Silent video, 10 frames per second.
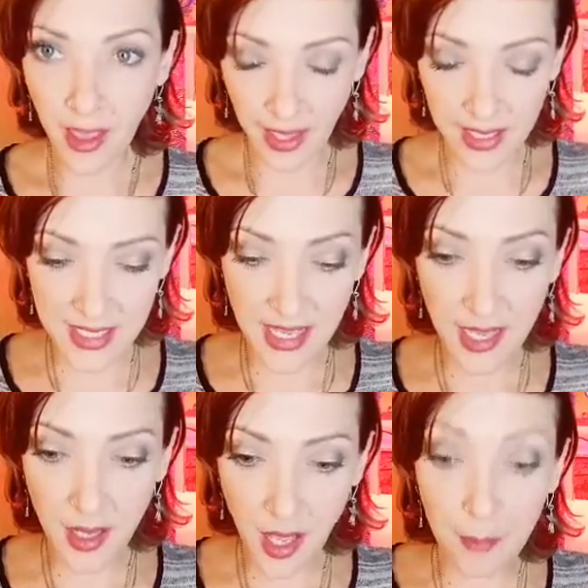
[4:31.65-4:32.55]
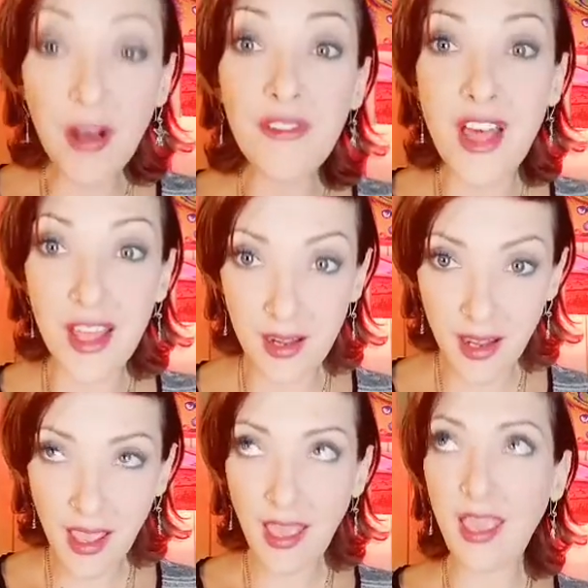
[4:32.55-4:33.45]
and to get above that
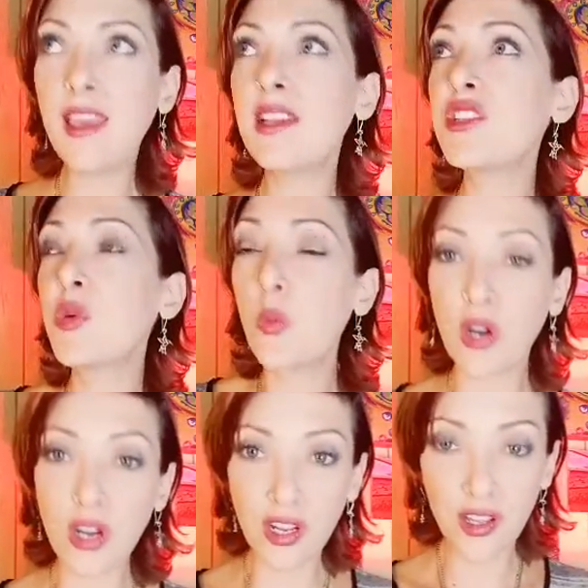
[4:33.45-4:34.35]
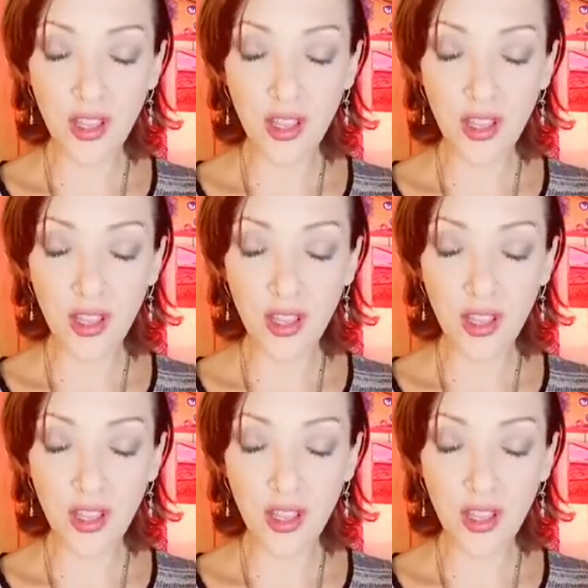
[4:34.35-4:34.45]
and to work